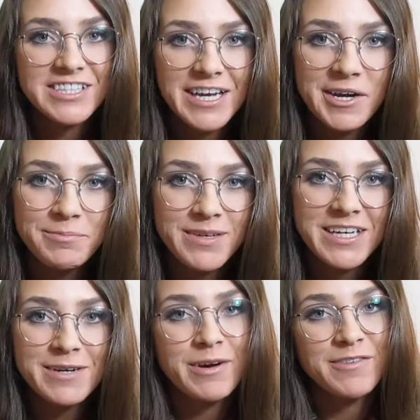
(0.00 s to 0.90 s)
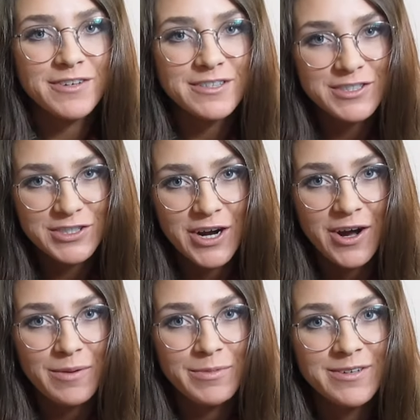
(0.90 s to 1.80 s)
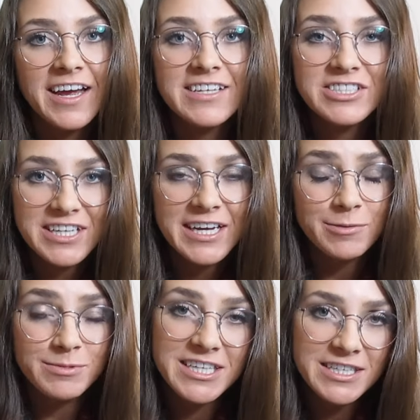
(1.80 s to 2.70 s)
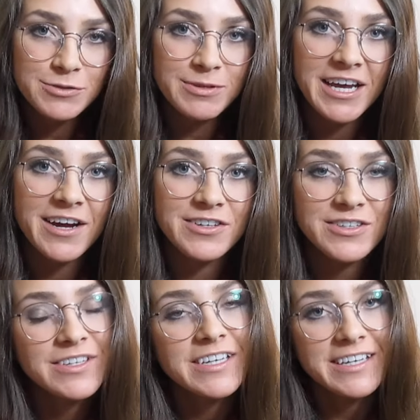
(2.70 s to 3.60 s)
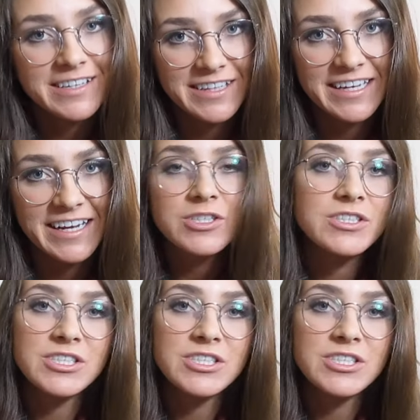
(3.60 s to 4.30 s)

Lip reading: She helped me get my first job, and she helped teach me how to cook and clean.